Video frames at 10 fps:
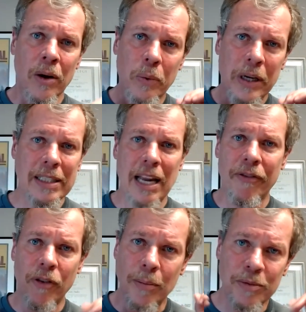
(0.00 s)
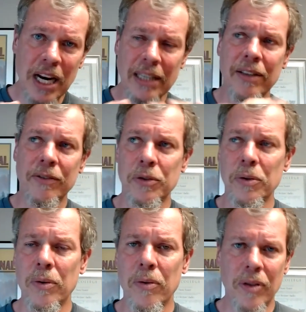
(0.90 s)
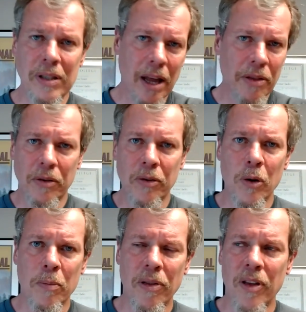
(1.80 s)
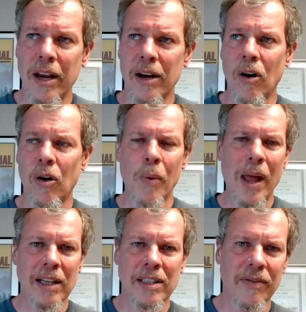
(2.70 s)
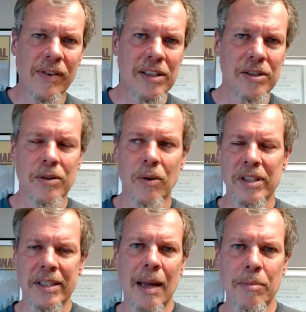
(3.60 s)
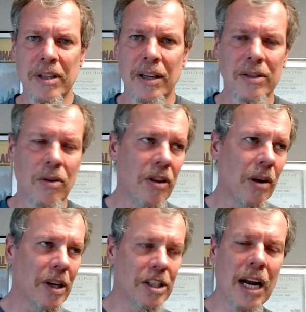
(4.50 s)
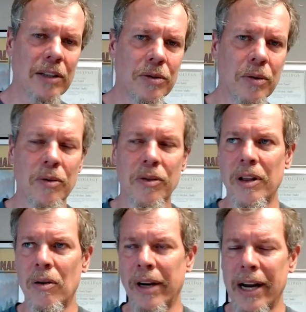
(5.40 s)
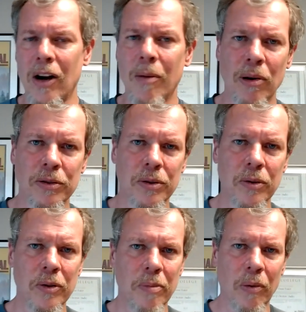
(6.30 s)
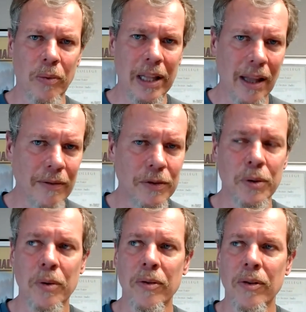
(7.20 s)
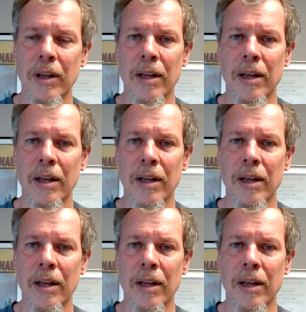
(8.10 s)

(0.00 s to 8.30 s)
We stand for objective truth. This other group, they are relativists or skeptics, or they reject truth. They don't care about truth, but we love truth.